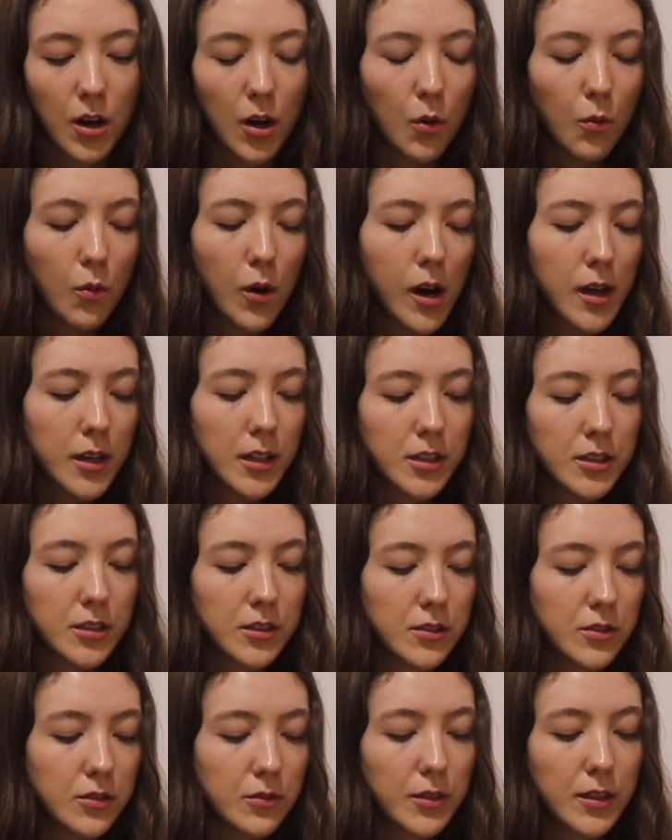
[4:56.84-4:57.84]
a walk or
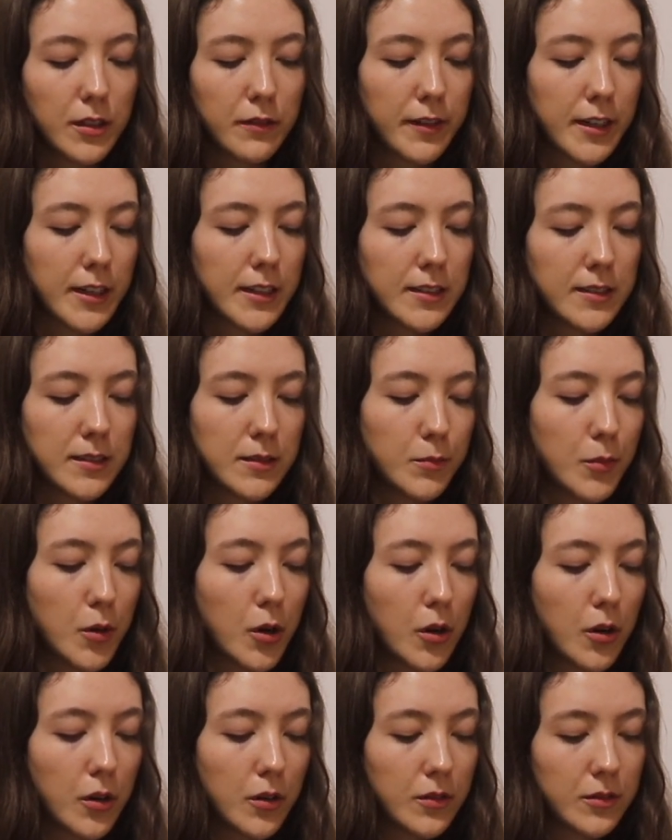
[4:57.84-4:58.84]
just doing a very
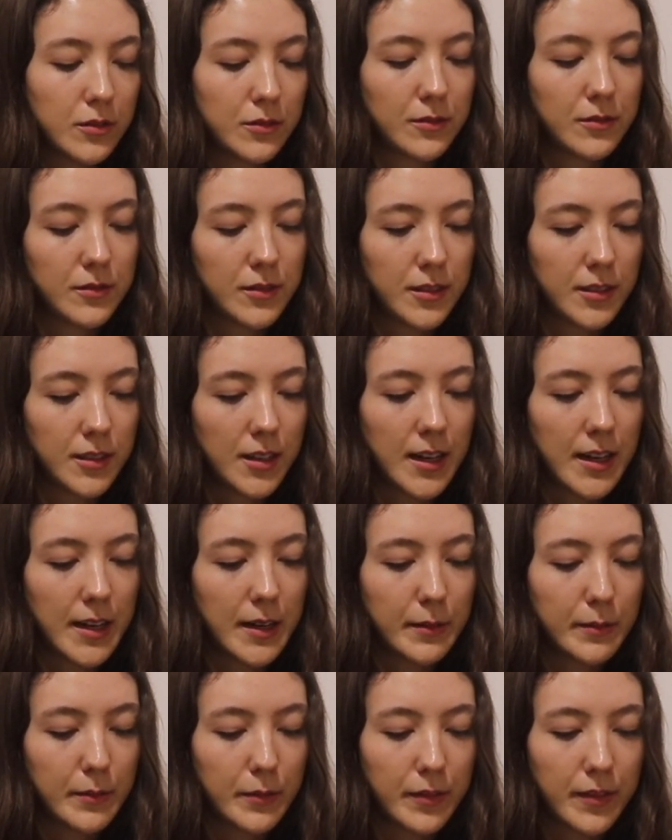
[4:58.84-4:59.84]
small
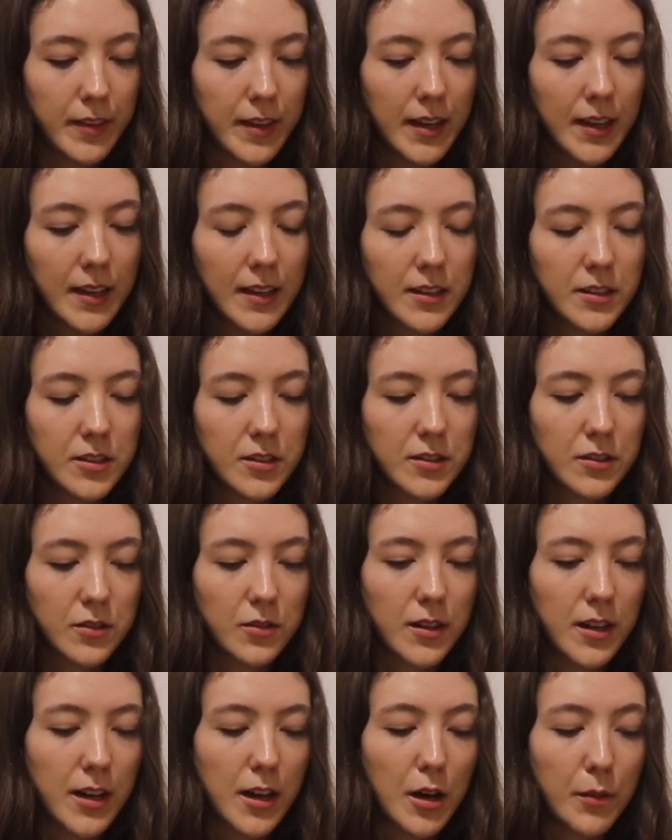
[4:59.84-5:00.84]
um, thing is just
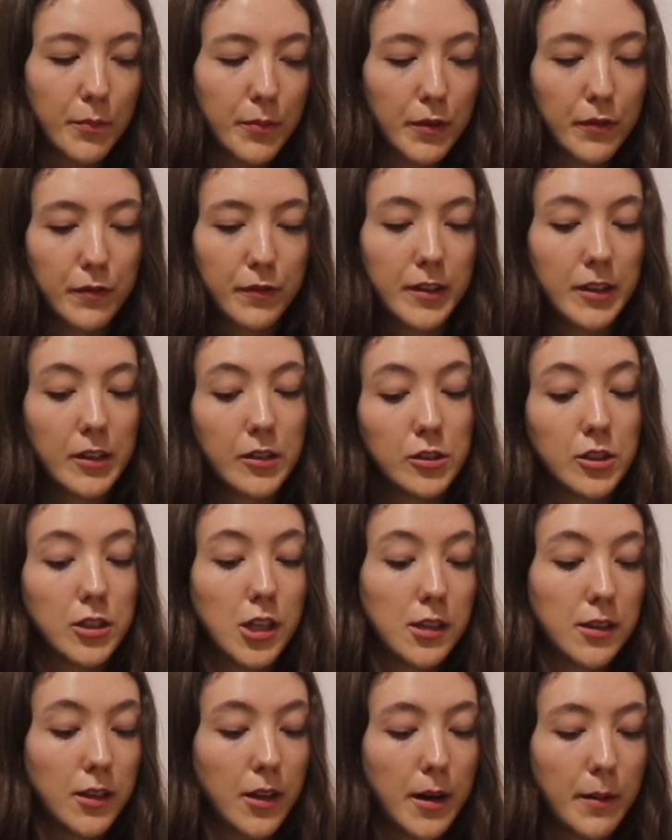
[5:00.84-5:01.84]
going to help you feel a